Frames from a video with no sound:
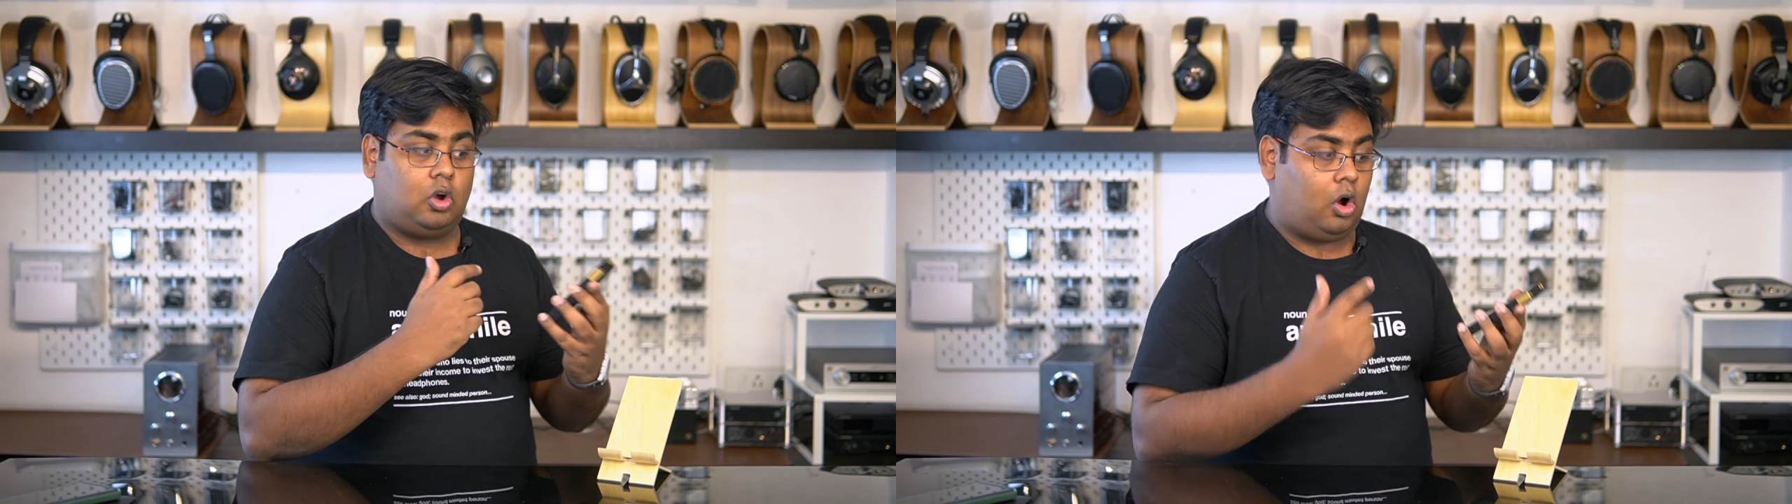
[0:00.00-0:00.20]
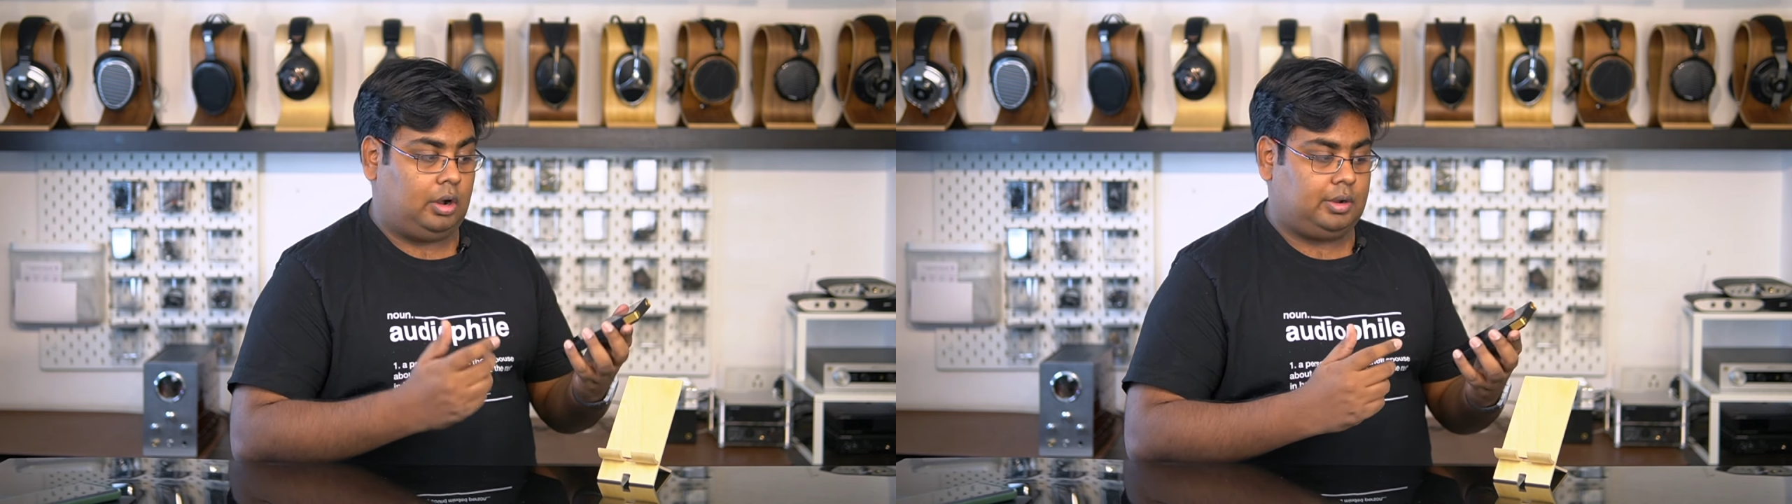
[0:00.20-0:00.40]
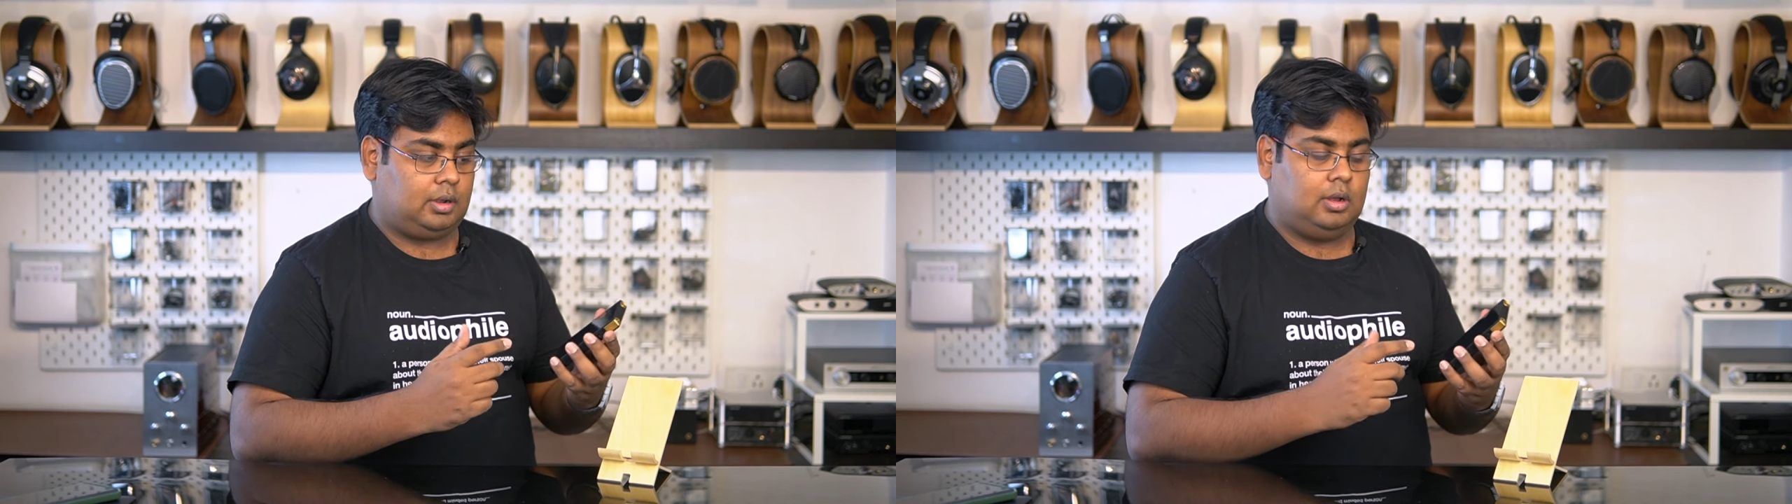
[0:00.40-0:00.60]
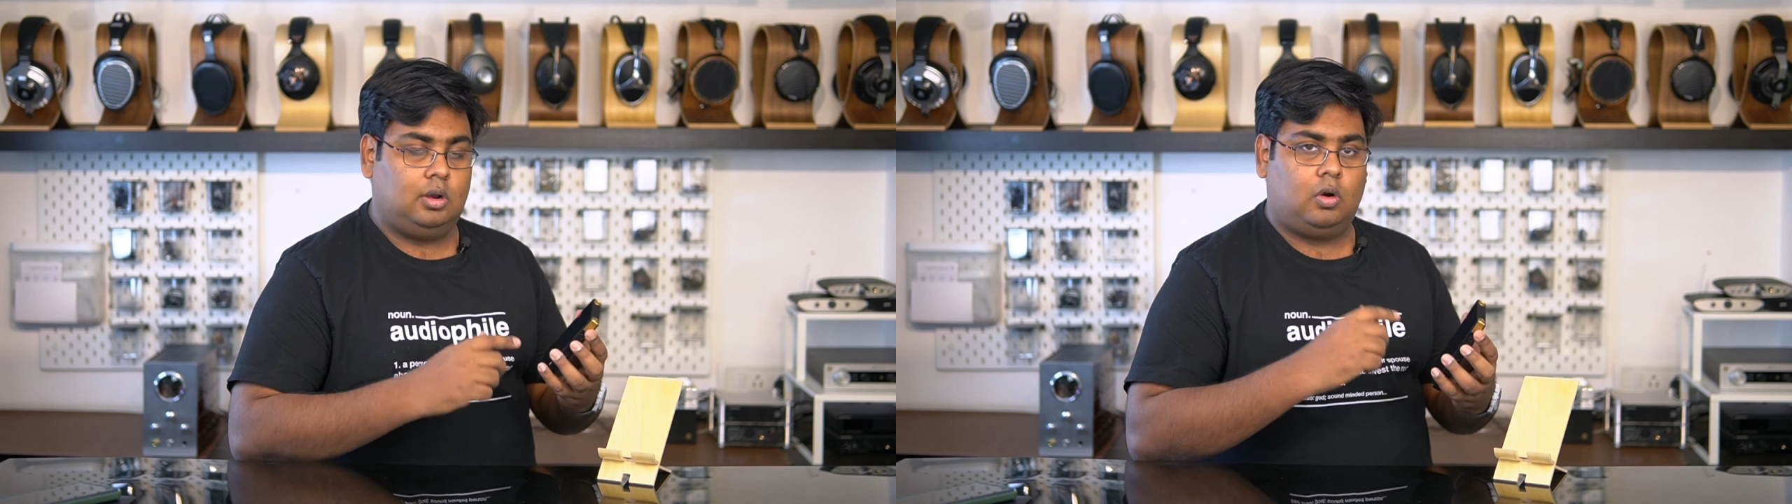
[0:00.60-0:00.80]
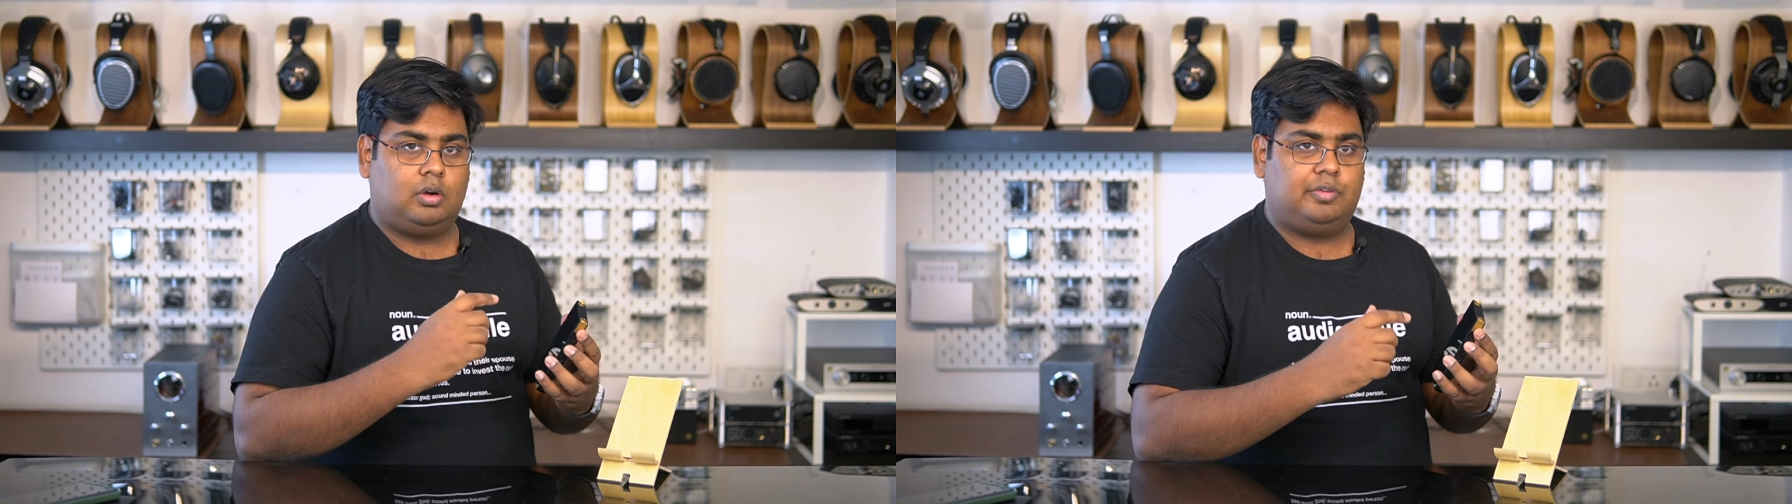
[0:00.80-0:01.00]
thought, a
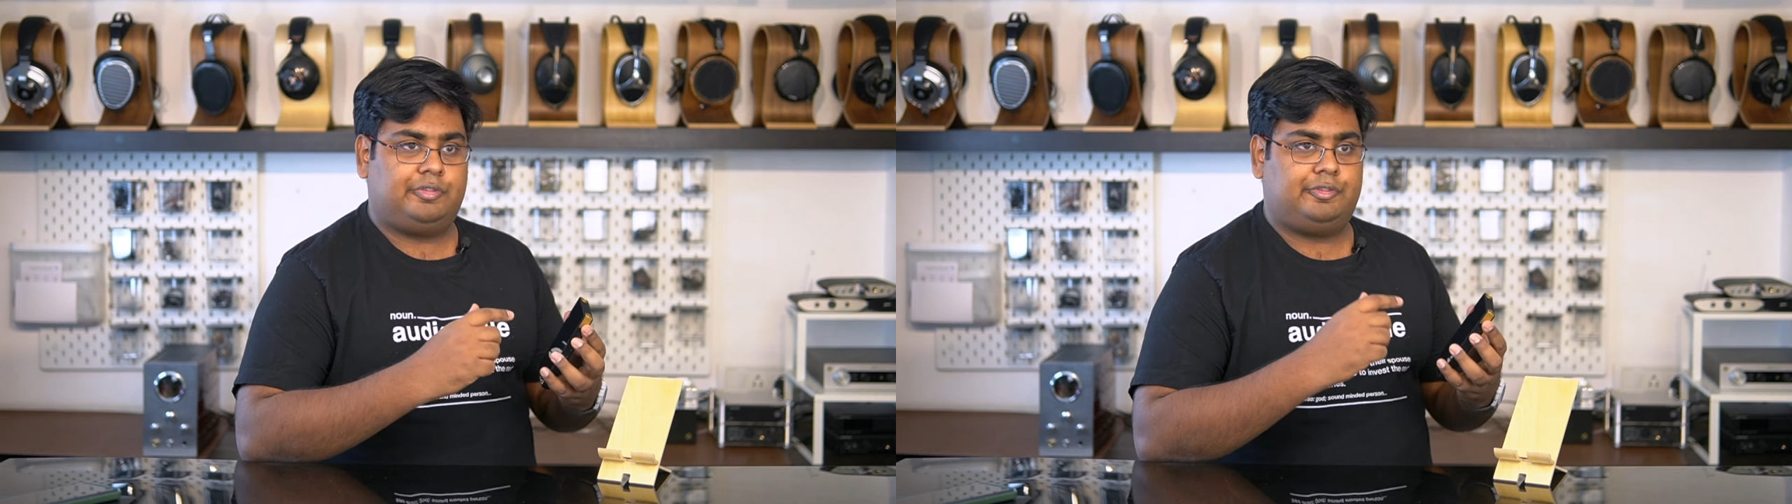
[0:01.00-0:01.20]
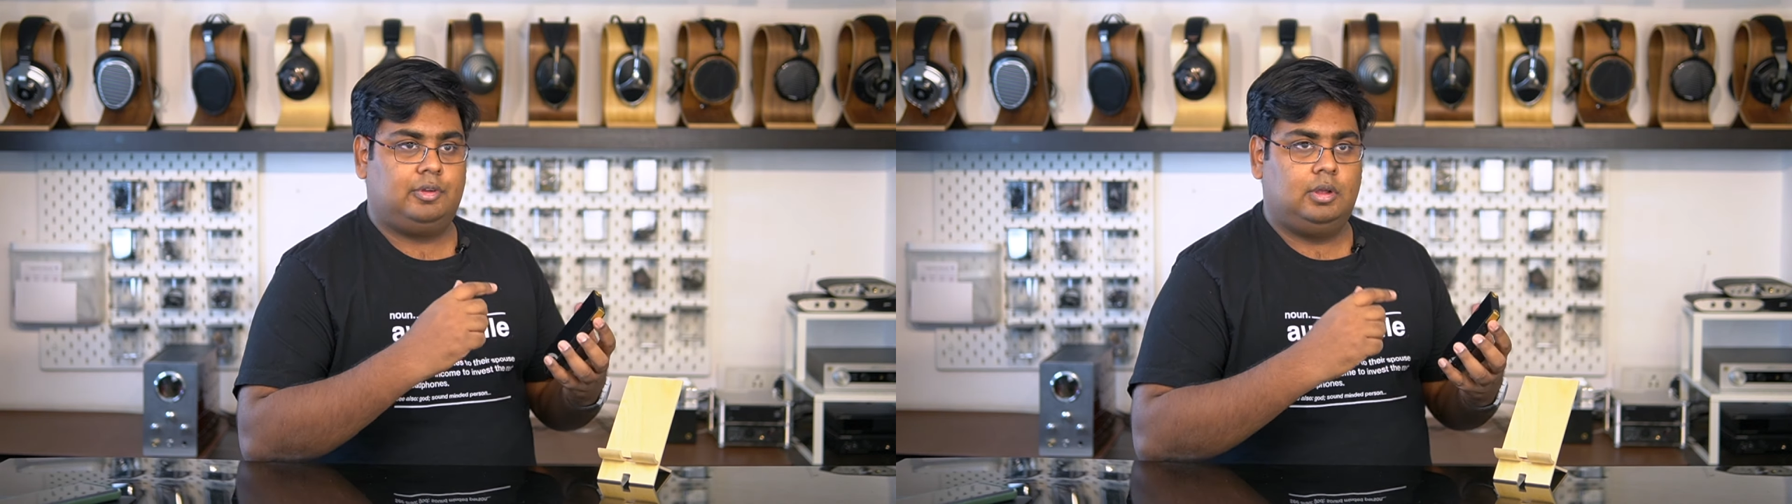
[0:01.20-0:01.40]
lot of